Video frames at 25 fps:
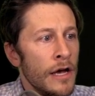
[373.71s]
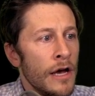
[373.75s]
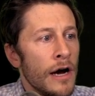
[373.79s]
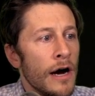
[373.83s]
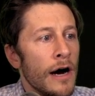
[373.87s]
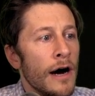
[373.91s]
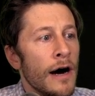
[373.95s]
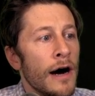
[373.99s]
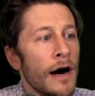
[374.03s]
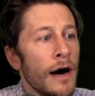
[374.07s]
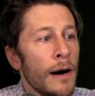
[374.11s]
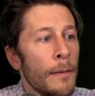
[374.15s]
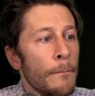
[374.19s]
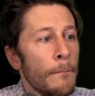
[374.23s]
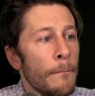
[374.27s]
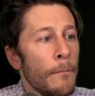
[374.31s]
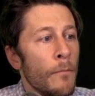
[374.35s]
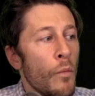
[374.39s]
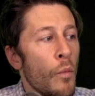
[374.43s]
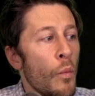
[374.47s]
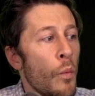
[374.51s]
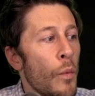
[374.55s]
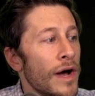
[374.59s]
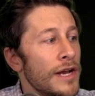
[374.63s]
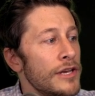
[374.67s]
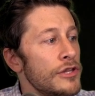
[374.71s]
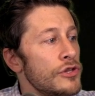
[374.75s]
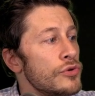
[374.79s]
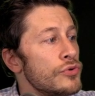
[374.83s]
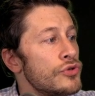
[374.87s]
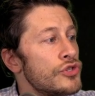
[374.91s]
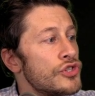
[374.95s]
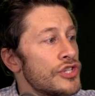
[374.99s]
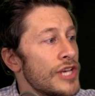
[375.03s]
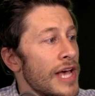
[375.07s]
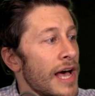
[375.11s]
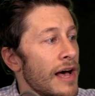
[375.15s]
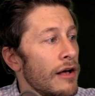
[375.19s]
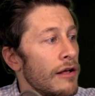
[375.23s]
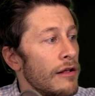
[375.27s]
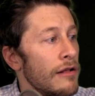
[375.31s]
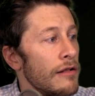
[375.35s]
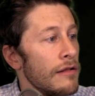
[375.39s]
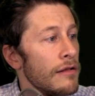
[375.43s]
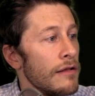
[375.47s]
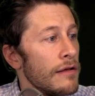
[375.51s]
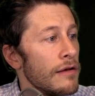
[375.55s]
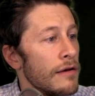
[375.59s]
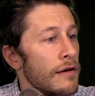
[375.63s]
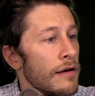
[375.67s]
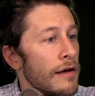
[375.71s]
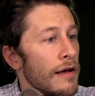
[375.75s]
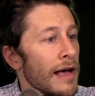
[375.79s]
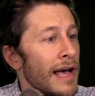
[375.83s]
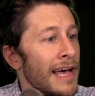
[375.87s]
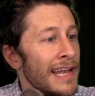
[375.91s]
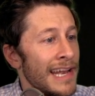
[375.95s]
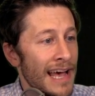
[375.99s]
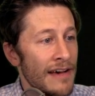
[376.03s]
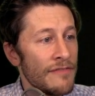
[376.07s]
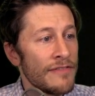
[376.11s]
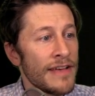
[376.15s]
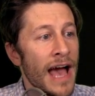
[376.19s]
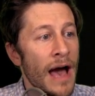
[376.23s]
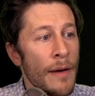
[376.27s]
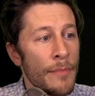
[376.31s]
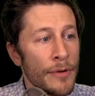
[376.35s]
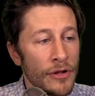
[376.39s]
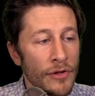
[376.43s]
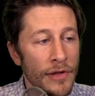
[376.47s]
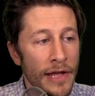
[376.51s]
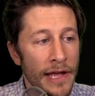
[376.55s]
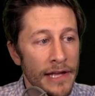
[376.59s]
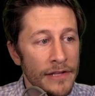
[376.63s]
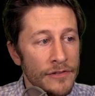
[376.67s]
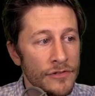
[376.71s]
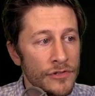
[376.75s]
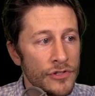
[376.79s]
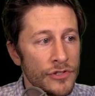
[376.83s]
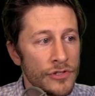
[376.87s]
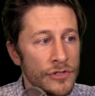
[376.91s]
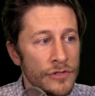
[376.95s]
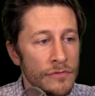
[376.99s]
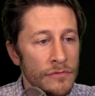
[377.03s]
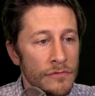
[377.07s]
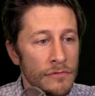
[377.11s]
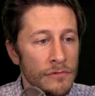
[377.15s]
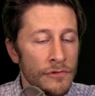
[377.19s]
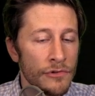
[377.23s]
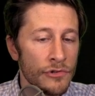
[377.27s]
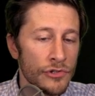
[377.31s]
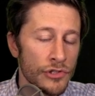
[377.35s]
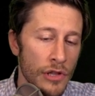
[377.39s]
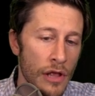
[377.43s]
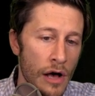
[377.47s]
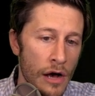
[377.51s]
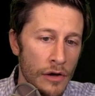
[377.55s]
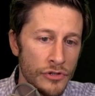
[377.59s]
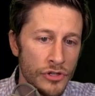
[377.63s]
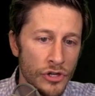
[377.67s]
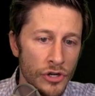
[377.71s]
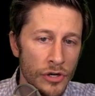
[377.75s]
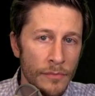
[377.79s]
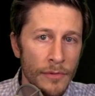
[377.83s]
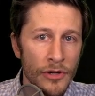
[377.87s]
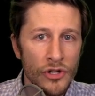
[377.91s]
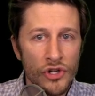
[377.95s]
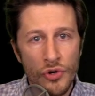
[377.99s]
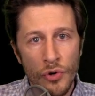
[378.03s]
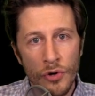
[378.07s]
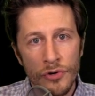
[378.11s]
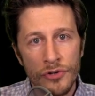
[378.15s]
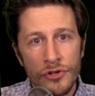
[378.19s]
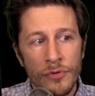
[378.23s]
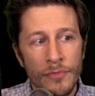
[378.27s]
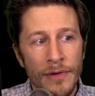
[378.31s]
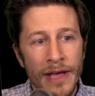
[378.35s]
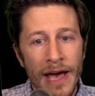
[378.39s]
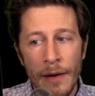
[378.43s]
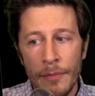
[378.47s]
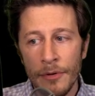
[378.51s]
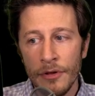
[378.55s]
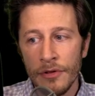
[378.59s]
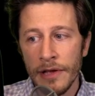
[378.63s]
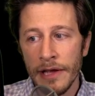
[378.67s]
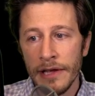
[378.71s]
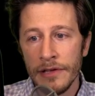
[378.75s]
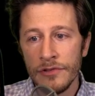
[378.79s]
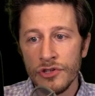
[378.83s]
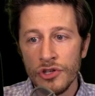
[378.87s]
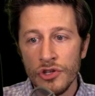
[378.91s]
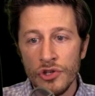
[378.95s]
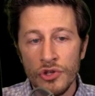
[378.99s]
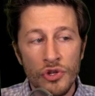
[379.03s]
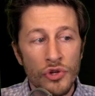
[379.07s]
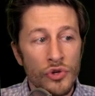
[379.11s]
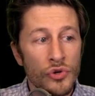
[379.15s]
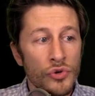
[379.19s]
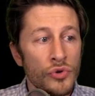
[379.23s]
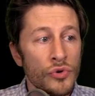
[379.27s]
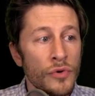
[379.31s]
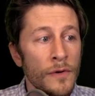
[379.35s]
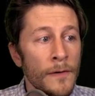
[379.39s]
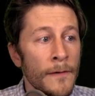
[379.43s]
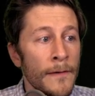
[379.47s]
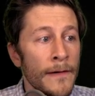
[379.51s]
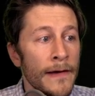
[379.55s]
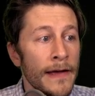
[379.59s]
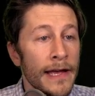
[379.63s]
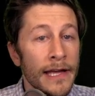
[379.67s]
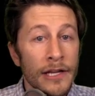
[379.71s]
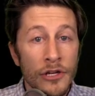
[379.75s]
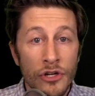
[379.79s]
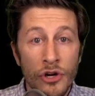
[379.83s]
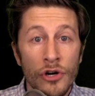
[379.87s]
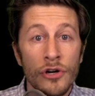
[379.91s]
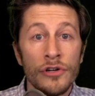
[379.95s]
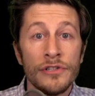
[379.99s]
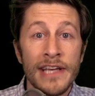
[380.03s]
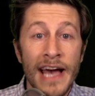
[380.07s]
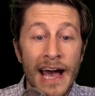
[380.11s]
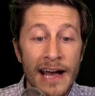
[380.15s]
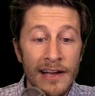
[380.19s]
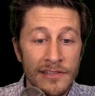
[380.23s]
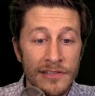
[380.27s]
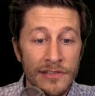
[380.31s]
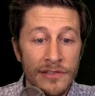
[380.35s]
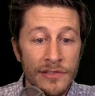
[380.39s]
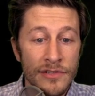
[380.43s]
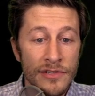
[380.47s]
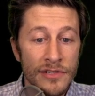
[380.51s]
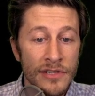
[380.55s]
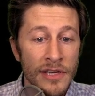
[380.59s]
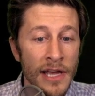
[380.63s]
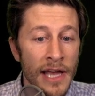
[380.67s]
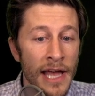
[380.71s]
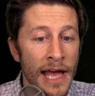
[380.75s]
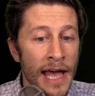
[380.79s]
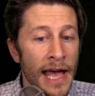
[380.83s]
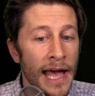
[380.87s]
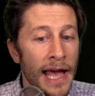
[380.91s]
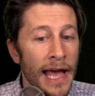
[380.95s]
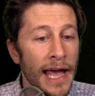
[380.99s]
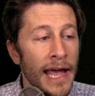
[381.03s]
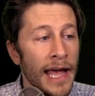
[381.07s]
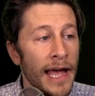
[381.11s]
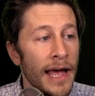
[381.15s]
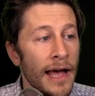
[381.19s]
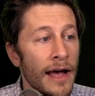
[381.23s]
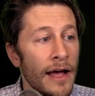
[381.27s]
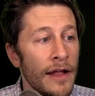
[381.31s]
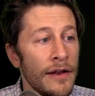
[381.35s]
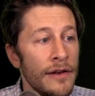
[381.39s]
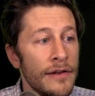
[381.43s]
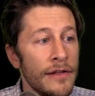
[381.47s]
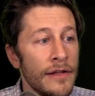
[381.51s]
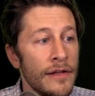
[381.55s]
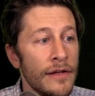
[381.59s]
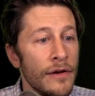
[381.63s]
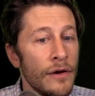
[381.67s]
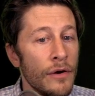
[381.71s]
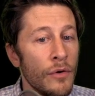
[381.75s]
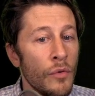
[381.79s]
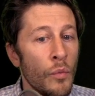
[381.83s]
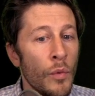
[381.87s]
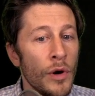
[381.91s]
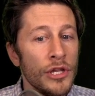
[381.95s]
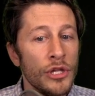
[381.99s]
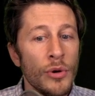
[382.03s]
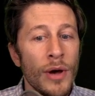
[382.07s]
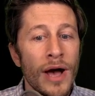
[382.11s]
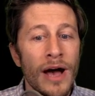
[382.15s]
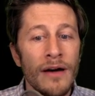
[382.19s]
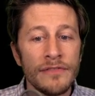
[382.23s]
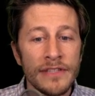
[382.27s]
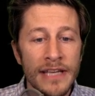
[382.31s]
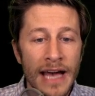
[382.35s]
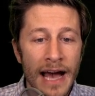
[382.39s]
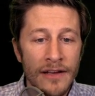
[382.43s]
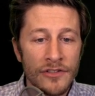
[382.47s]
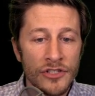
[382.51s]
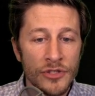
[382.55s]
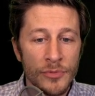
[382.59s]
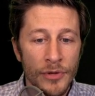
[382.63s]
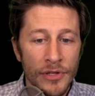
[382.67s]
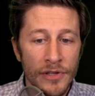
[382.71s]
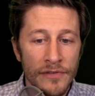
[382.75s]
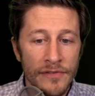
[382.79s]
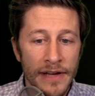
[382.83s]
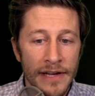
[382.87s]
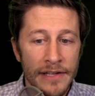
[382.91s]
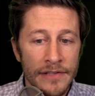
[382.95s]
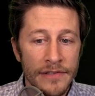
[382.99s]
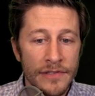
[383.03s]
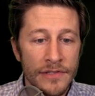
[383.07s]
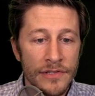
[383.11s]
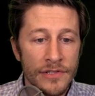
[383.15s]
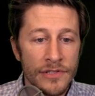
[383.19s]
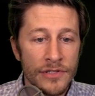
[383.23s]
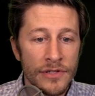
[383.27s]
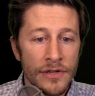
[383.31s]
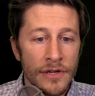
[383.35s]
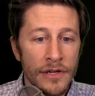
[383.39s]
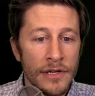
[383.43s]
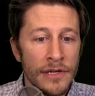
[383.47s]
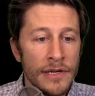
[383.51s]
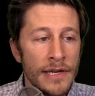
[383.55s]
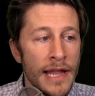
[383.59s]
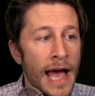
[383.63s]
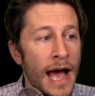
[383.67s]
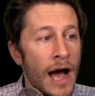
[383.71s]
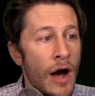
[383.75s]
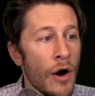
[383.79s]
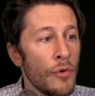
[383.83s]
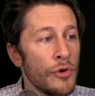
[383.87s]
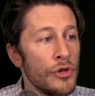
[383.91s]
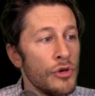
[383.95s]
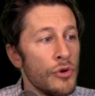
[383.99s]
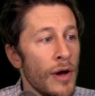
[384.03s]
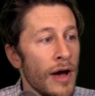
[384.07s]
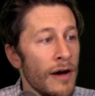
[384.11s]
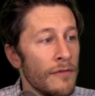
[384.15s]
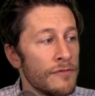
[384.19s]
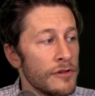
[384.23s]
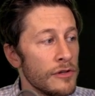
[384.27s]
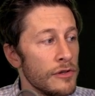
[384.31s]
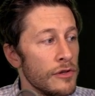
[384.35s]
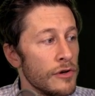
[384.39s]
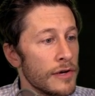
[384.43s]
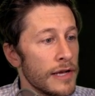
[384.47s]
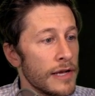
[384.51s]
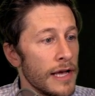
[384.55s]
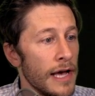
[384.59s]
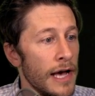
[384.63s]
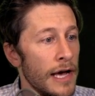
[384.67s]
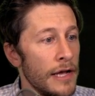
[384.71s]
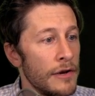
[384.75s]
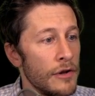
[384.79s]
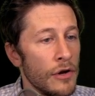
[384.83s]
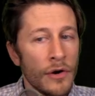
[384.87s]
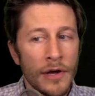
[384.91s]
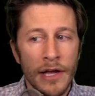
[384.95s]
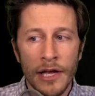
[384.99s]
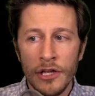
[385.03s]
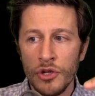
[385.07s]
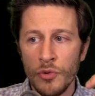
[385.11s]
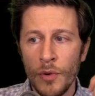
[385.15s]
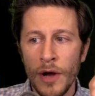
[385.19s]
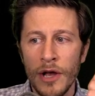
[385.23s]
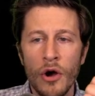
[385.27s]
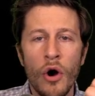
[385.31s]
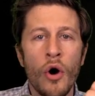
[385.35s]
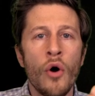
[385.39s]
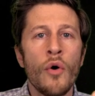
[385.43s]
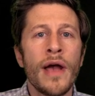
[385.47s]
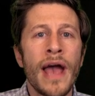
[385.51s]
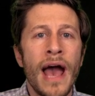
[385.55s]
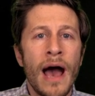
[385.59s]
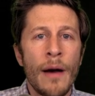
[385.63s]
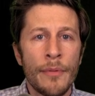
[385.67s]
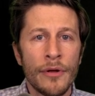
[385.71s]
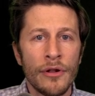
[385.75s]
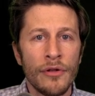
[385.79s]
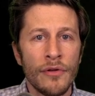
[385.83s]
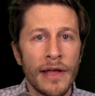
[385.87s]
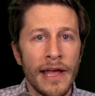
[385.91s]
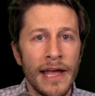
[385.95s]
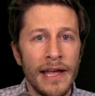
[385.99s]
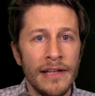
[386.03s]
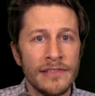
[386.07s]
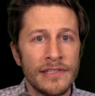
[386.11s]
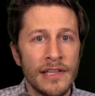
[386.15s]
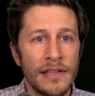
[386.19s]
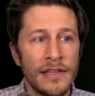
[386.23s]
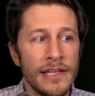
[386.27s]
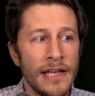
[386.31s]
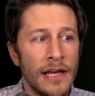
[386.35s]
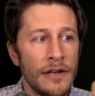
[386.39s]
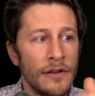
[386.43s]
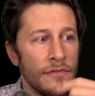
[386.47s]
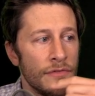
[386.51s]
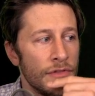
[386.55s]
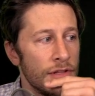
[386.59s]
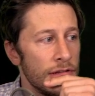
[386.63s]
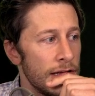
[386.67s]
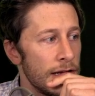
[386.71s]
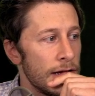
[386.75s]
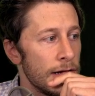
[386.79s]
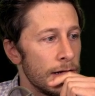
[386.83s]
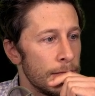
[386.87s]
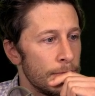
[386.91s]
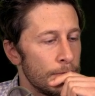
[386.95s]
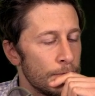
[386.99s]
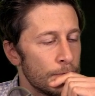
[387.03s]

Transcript: when you sell and have capital gains, there's long-term and short-term capital gains, you incur taxes. And when you have taxable events, now you have to look at, okay, do I owe capital gains at the end of the year?